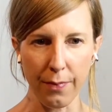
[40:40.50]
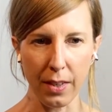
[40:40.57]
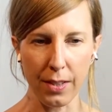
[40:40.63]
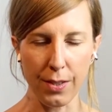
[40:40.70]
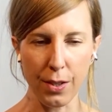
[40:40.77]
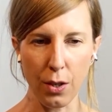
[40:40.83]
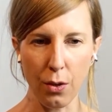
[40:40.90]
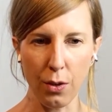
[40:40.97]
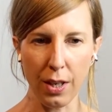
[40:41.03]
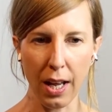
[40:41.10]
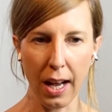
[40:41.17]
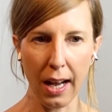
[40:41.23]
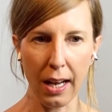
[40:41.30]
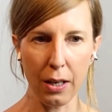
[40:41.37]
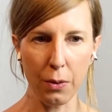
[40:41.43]
So
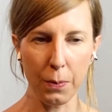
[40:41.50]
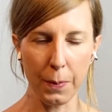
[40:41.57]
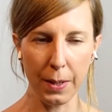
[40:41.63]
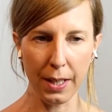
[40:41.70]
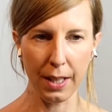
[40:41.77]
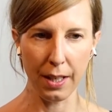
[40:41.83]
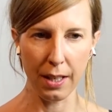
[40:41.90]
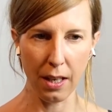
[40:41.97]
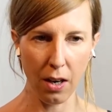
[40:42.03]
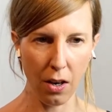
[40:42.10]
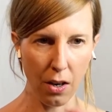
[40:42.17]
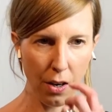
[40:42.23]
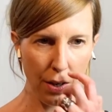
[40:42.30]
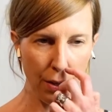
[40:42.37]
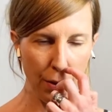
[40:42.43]
now we
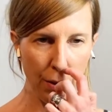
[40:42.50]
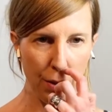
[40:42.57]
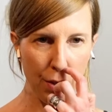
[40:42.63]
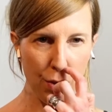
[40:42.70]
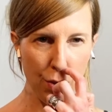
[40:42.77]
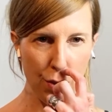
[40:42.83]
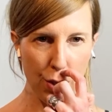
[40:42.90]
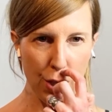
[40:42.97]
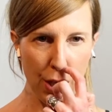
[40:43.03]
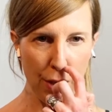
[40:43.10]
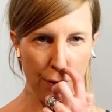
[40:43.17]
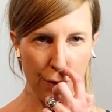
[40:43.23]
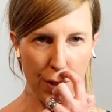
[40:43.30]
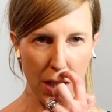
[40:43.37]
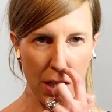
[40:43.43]
are going to
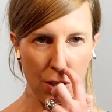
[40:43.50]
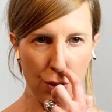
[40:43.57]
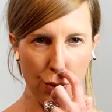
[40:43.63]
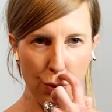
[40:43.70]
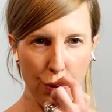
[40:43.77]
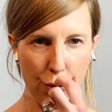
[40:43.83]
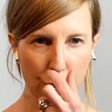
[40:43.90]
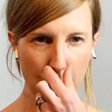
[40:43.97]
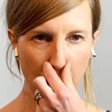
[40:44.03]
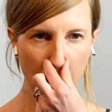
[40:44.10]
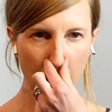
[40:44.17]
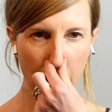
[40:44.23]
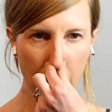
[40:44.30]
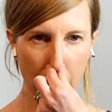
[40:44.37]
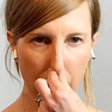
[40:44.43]
shift into
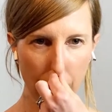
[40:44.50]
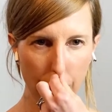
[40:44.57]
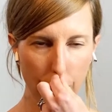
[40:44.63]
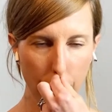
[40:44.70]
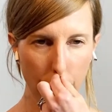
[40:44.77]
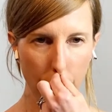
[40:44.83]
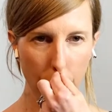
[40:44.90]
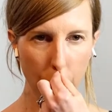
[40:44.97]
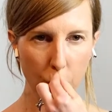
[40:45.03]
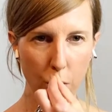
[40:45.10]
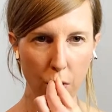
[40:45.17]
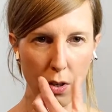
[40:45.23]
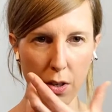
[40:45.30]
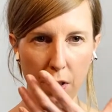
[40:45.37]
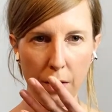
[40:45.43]
a
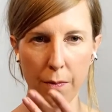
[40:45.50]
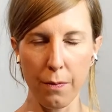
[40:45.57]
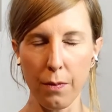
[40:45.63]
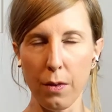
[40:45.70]
more